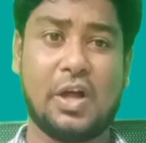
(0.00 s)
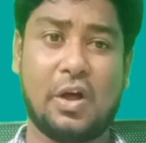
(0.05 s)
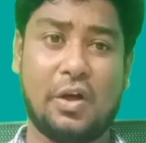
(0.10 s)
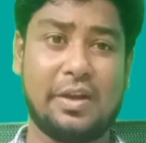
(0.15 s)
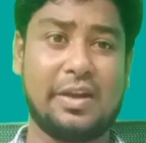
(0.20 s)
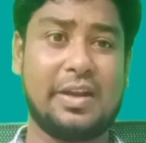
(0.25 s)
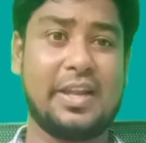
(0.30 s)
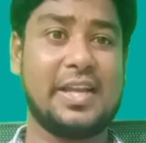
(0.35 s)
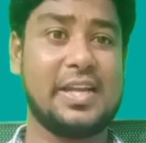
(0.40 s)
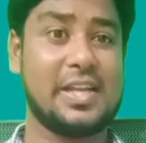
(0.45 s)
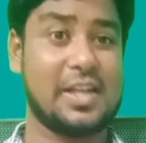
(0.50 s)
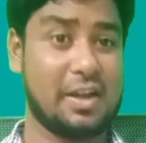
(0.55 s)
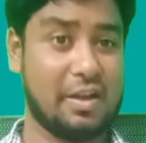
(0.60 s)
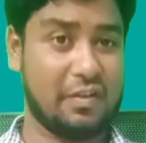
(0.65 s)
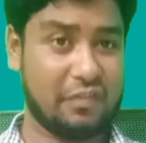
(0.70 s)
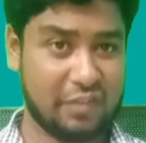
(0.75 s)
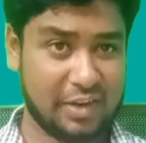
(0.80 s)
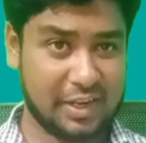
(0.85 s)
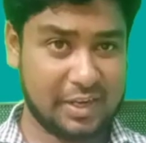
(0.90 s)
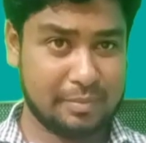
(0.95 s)
online or
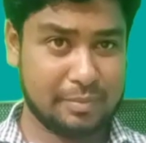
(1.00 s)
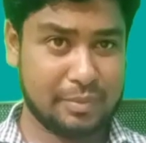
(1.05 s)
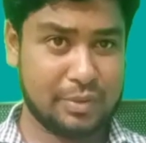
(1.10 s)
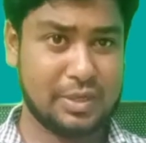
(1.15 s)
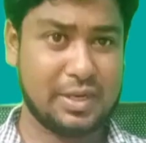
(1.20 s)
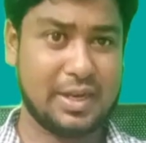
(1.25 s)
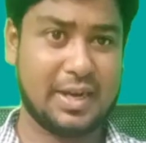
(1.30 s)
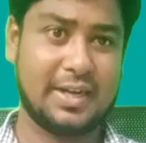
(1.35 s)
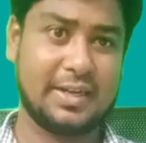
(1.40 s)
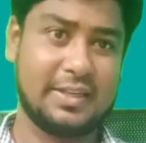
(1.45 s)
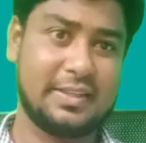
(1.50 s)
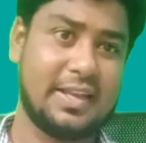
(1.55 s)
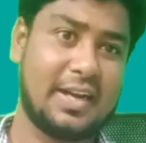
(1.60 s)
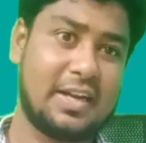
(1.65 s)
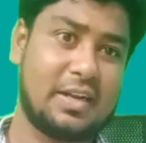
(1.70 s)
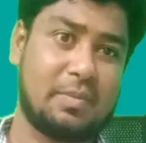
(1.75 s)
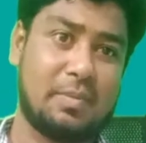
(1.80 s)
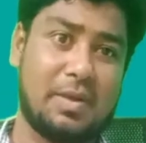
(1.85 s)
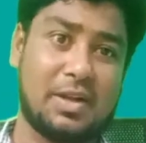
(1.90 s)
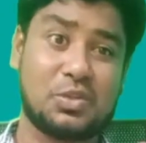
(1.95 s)
offline mode, and
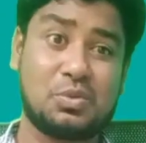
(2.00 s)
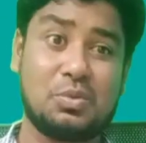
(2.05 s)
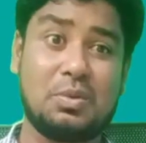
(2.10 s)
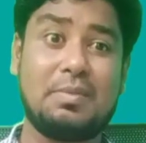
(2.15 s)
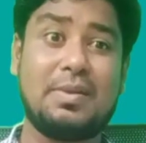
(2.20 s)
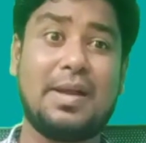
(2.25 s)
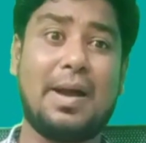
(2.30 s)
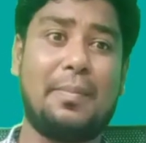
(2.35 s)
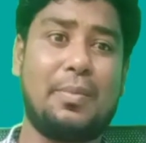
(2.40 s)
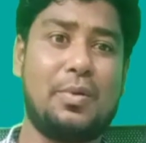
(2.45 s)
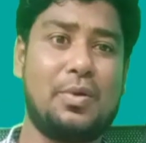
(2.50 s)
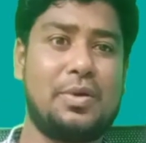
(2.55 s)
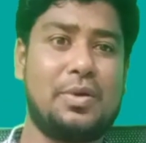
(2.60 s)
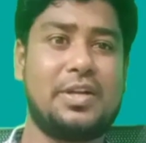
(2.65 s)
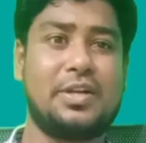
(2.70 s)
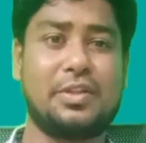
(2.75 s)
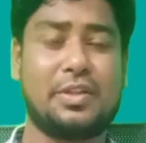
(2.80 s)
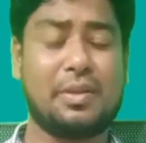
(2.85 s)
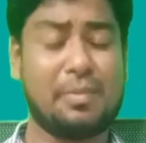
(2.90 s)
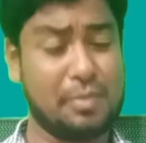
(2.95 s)
that marks will be
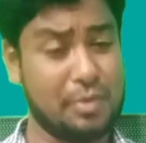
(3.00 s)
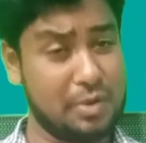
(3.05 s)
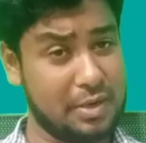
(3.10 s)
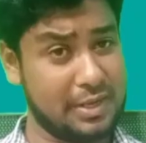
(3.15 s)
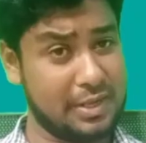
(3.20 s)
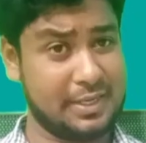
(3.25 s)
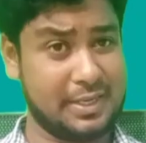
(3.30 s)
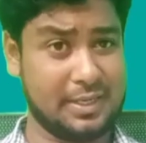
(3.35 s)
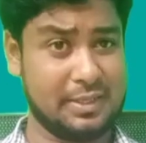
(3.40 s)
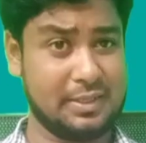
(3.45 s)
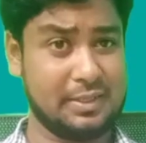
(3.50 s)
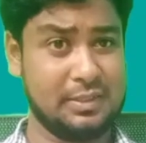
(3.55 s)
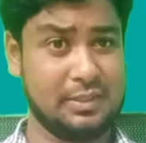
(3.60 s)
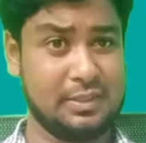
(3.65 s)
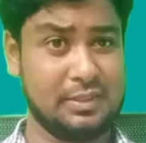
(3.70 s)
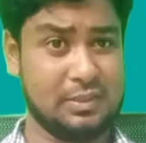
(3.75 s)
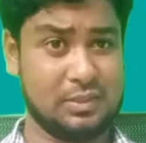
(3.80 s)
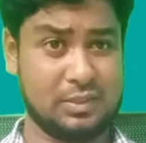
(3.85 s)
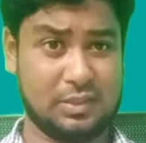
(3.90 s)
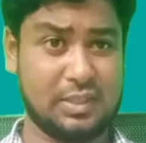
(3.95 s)
uploaded to the board again,
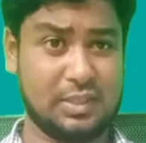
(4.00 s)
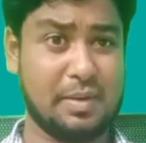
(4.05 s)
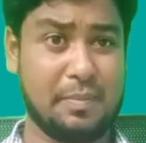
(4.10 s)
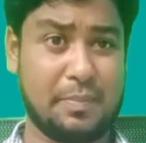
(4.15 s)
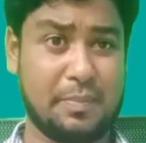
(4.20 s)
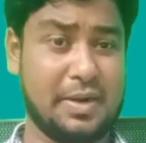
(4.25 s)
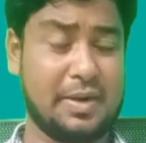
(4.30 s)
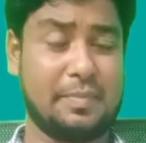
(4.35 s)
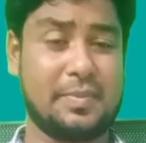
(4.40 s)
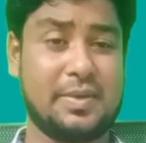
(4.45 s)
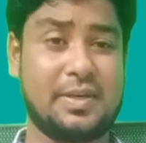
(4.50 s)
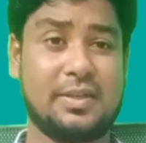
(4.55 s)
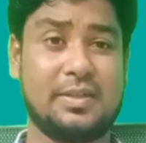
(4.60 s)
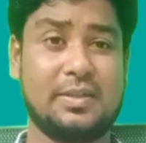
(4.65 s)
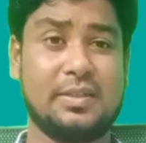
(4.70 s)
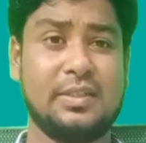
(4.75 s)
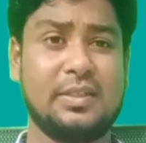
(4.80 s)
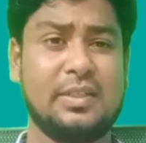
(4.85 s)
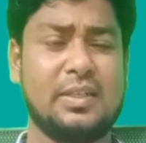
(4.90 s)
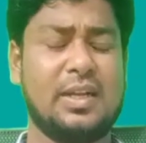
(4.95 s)
the
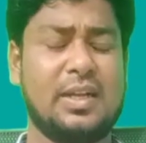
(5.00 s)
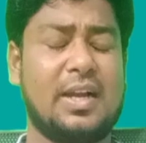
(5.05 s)
compartment.